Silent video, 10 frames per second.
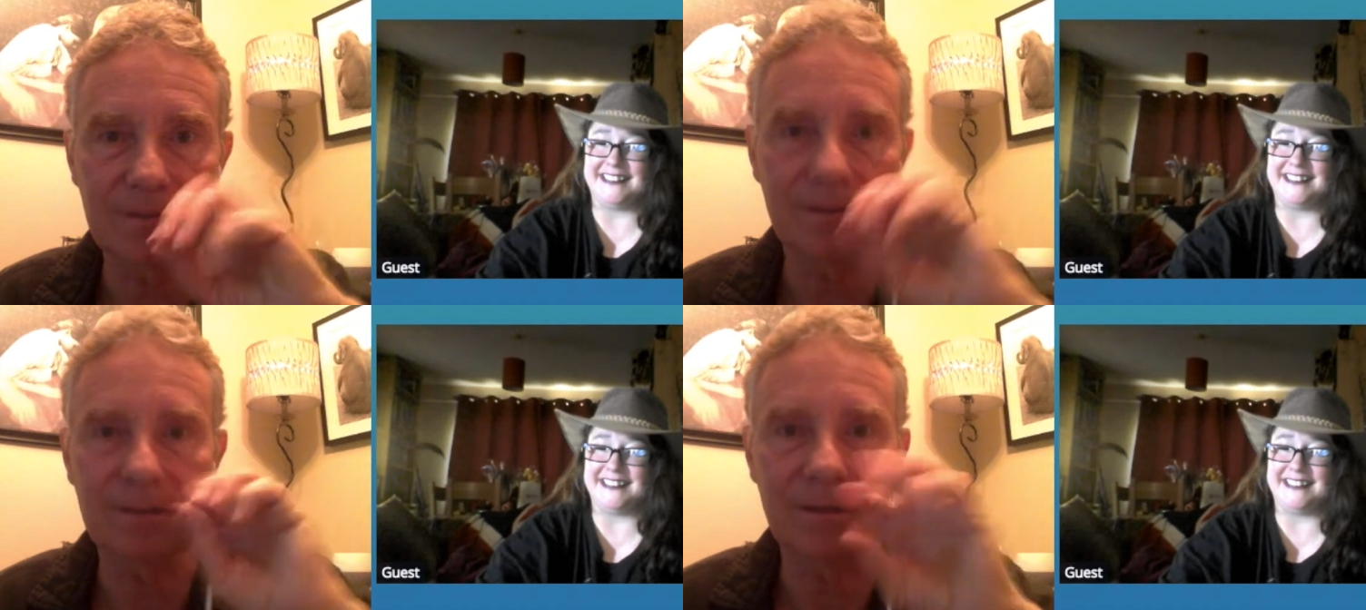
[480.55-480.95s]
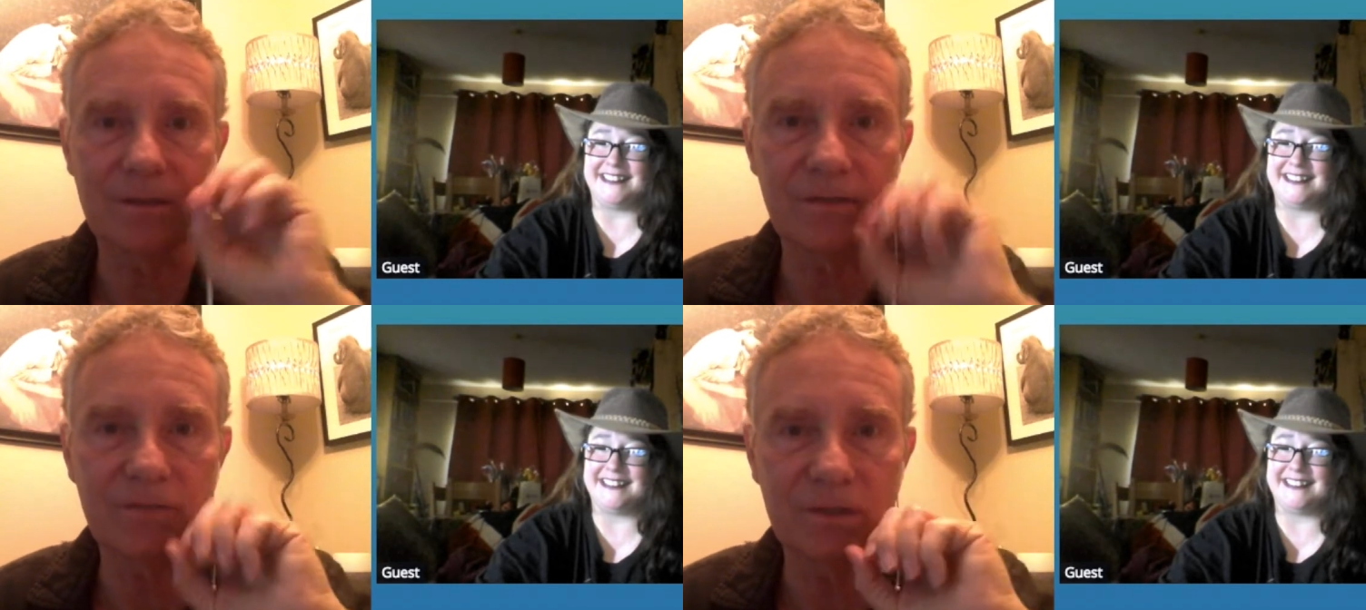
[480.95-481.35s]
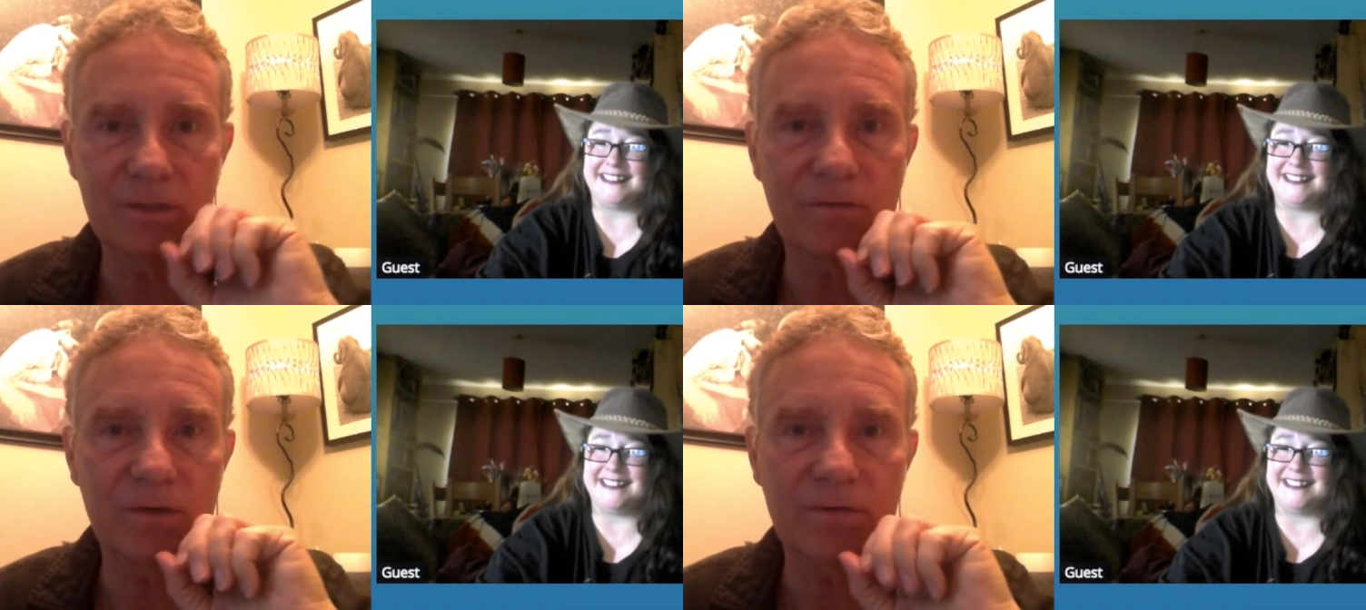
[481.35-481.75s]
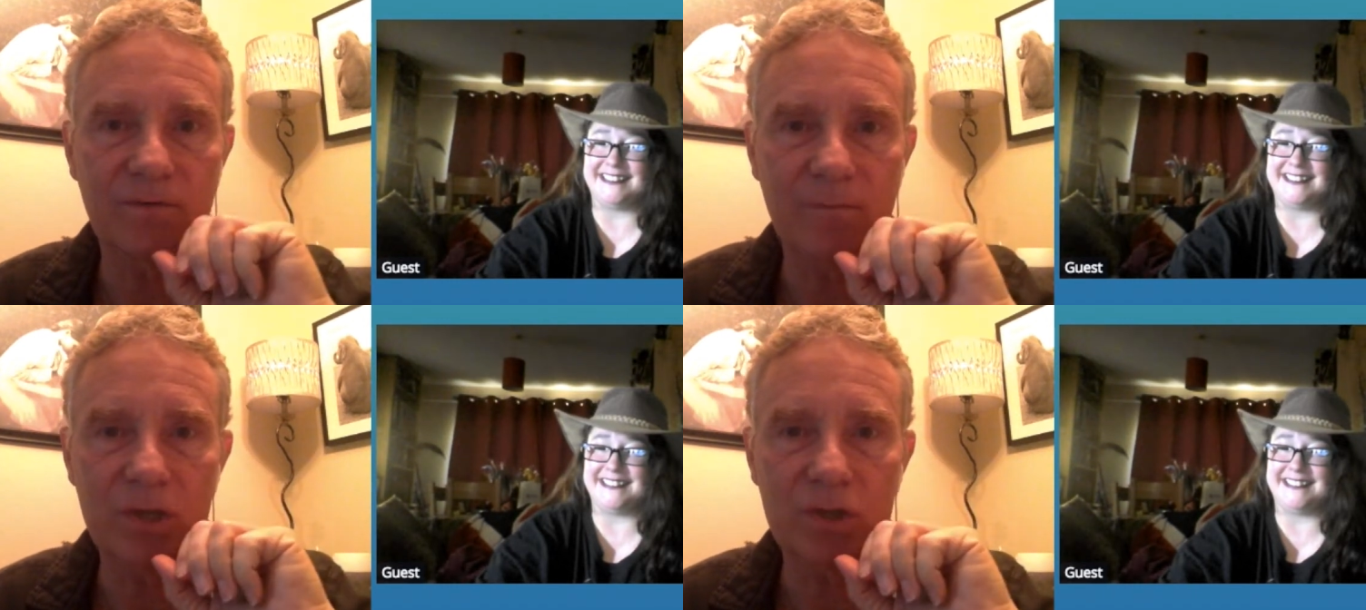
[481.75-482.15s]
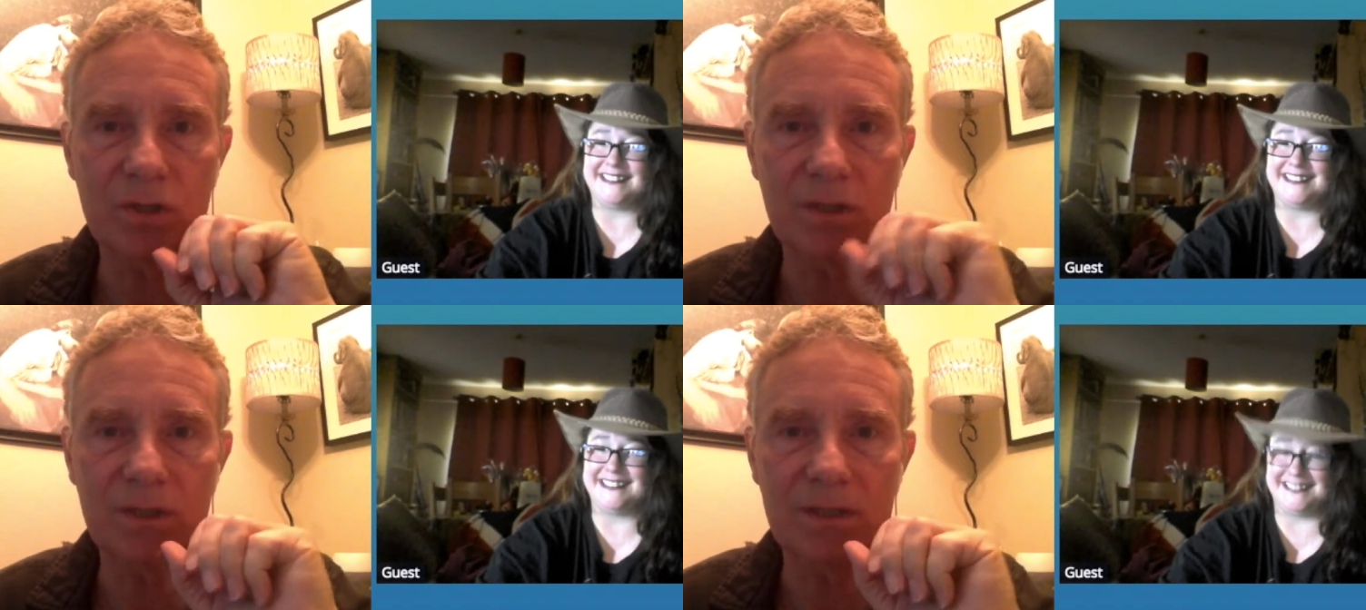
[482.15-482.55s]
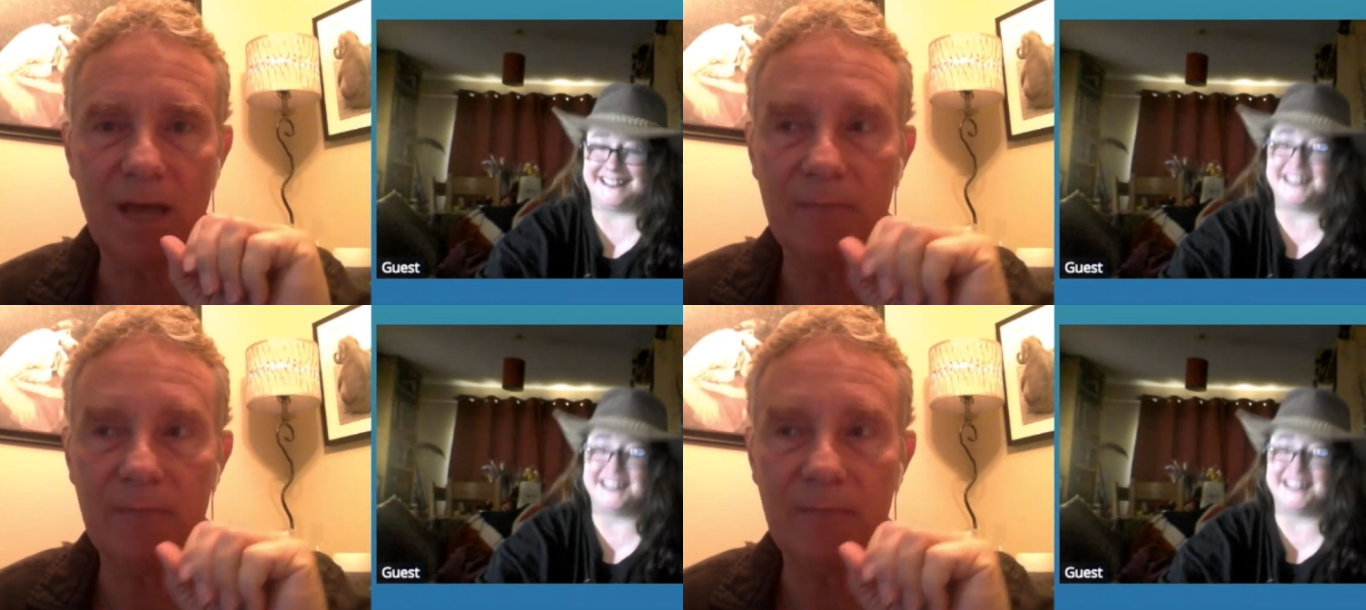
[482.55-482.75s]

Speaker 1: and gives you different information that's not